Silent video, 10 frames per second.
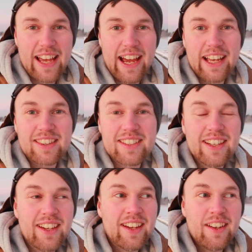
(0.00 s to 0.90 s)
at
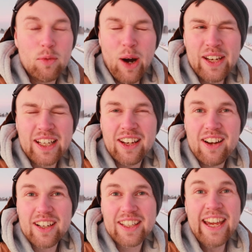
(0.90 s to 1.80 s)
1
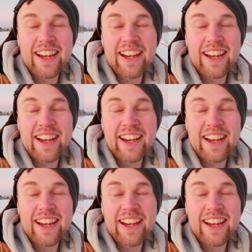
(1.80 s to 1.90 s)
o'clock.